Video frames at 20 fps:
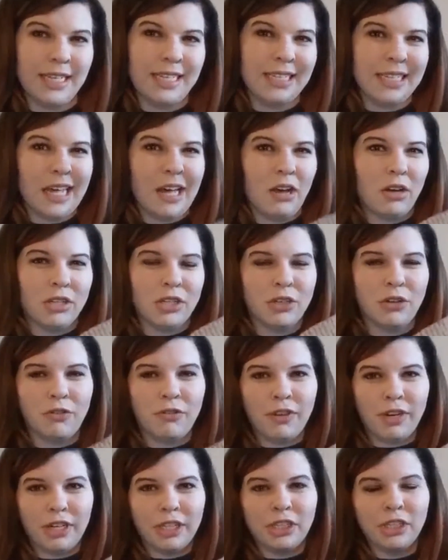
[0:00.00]
These I
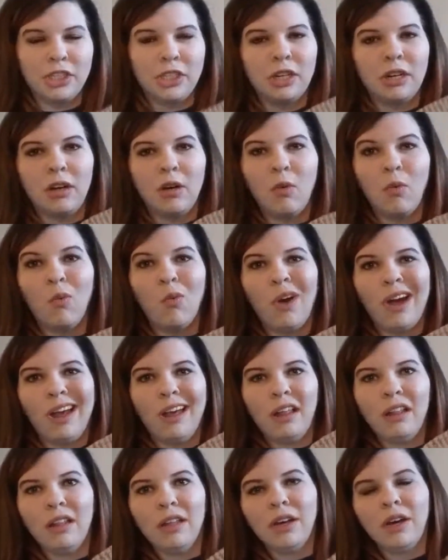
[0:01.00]
also finished a
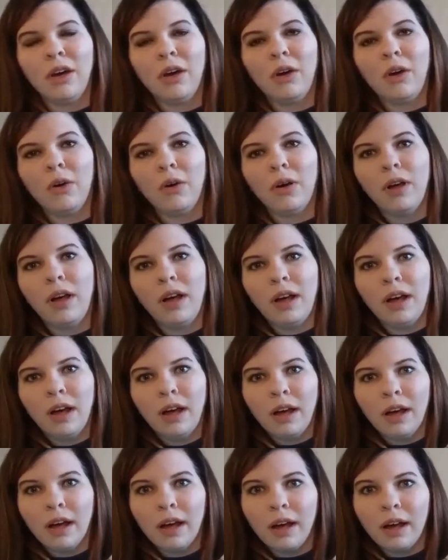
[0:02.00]
while ago,
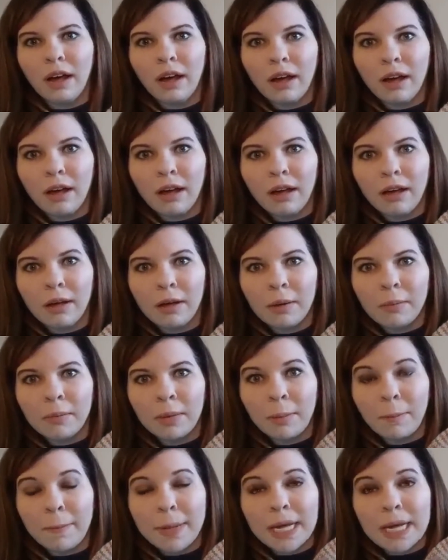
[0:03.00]

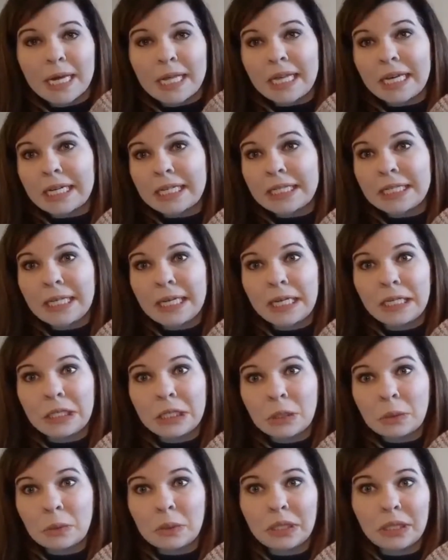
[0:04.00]
um, but like I
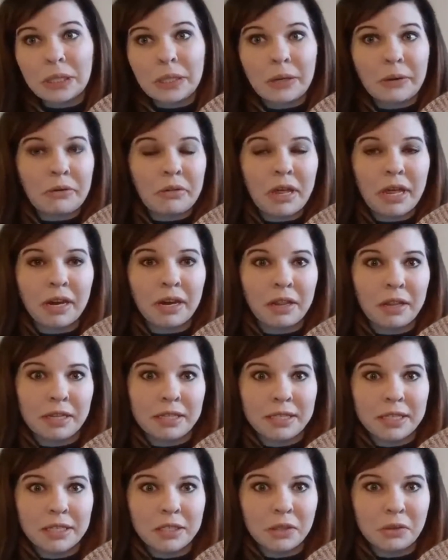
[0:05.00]
said, you wouldn't know that
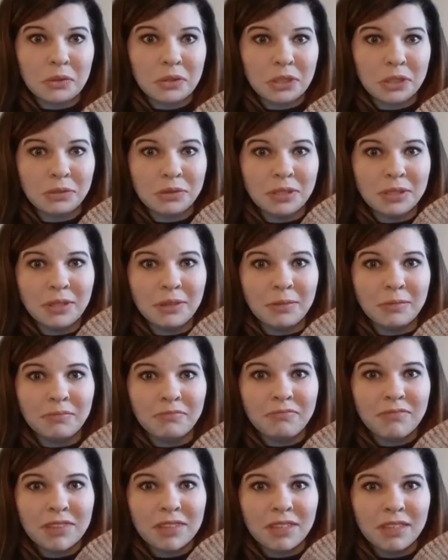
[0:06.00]
unless I told you, so.